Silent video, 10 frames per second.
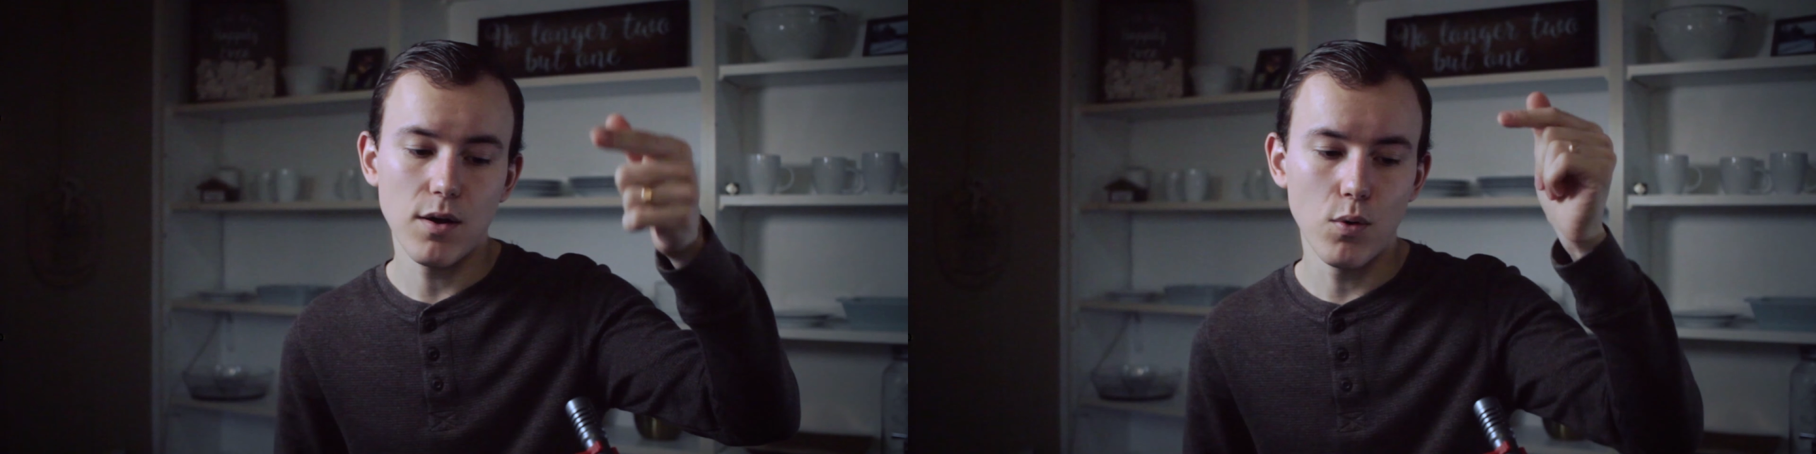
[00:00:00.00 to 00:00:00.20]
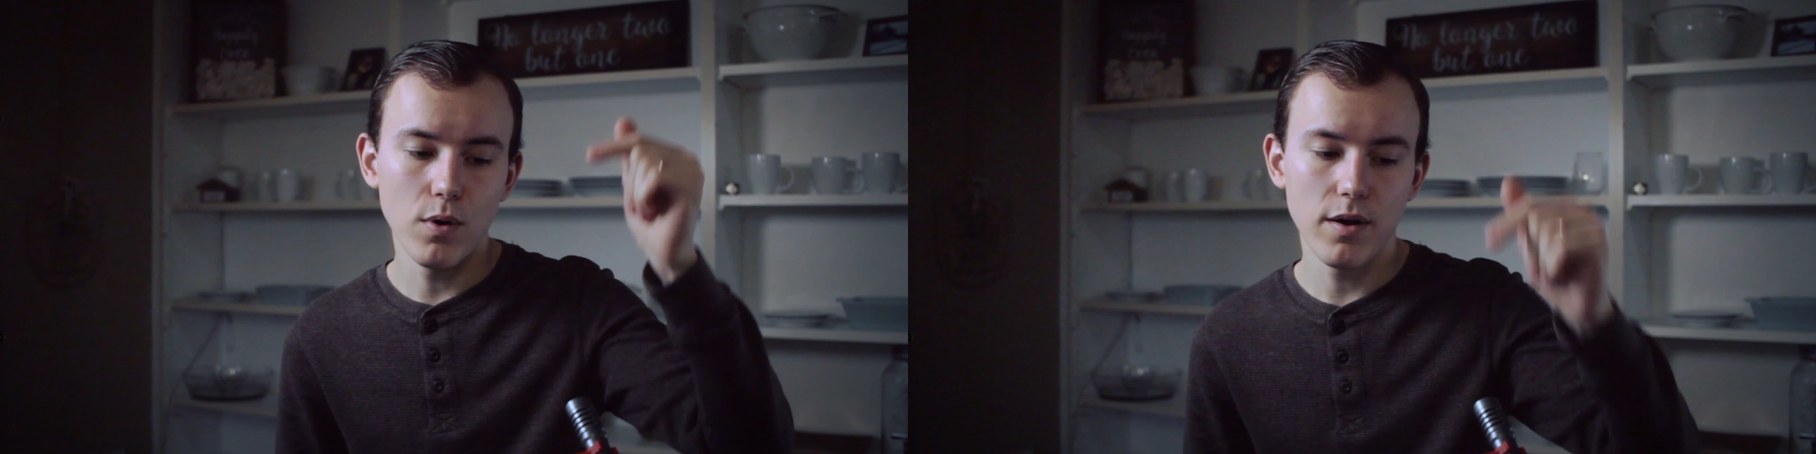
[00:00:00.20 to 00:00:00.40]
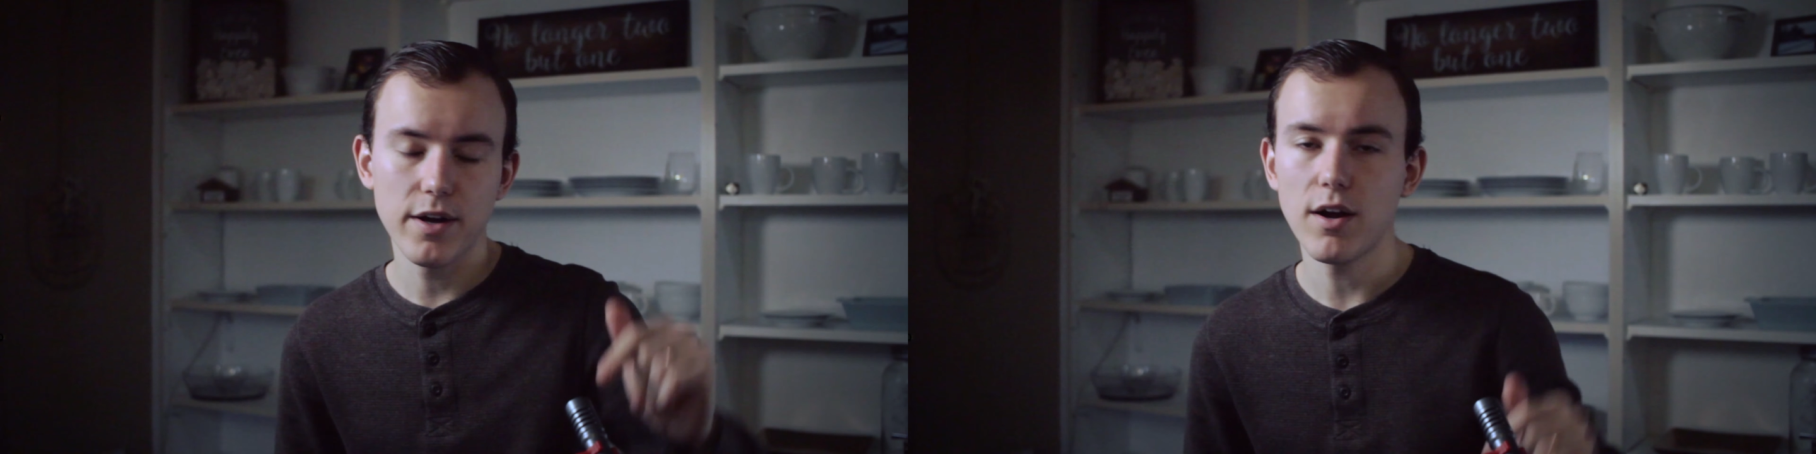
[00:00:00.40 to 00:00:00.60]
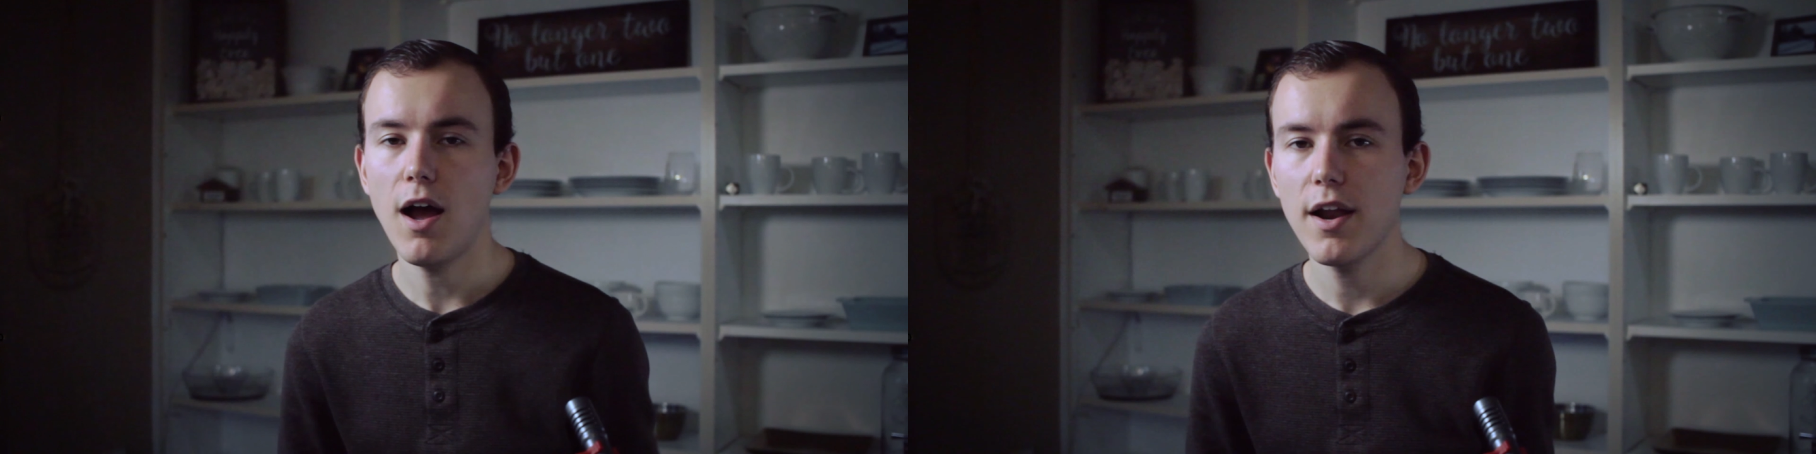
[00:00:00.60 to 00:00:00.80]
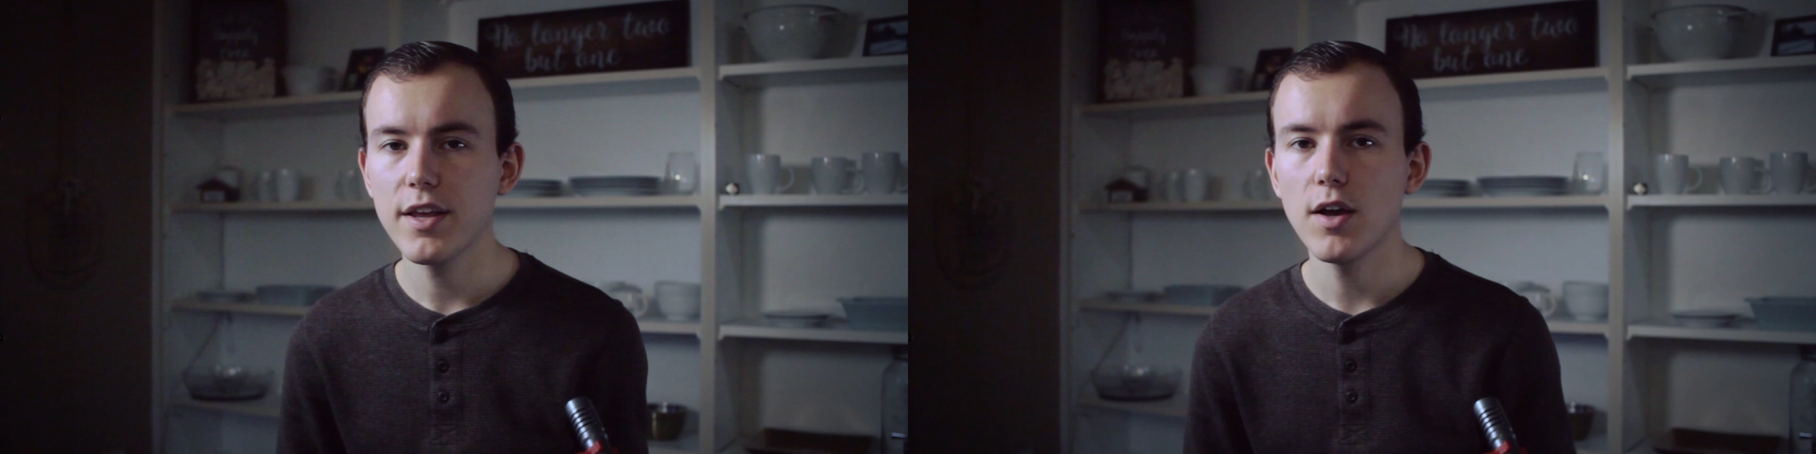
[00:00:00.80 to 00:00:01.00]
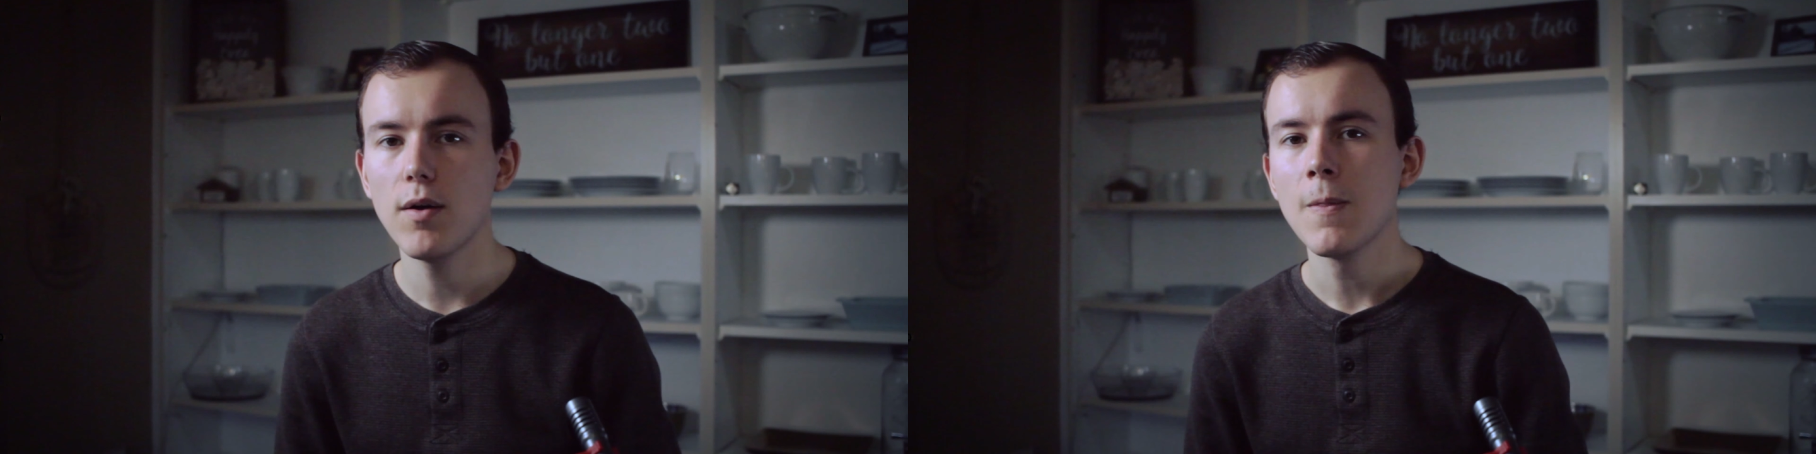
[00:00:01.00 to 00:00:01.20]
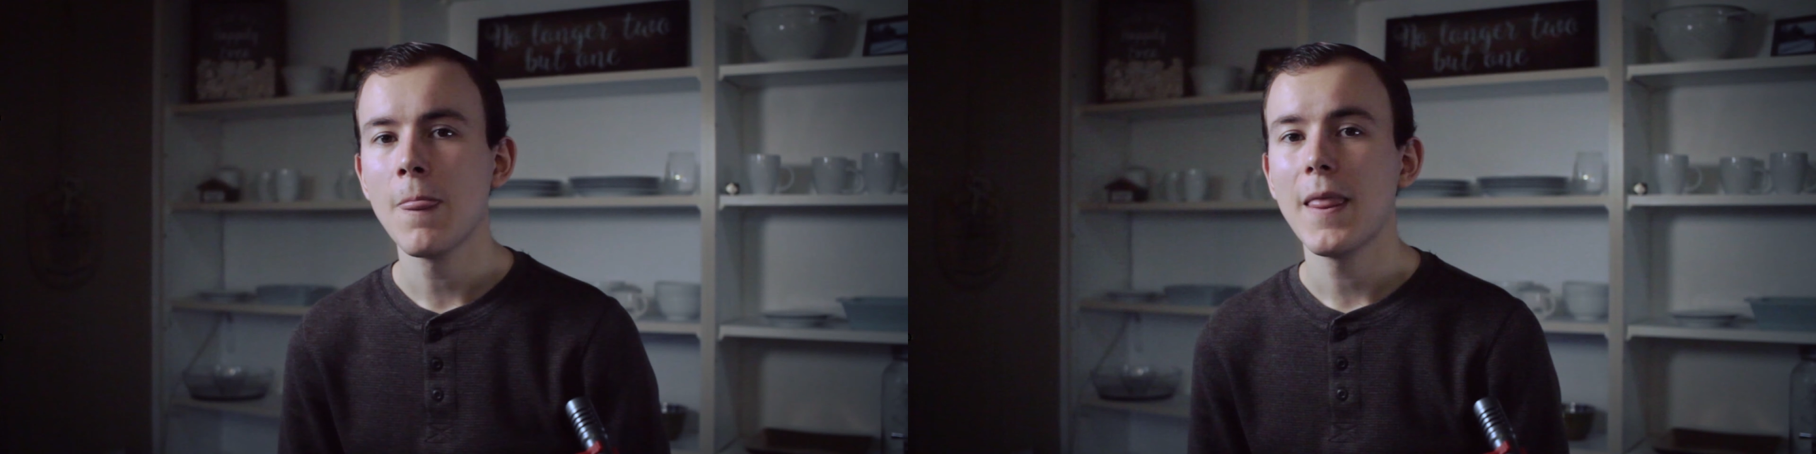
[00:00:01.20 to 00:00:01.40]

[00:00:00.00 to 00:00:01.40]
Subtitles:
or your audio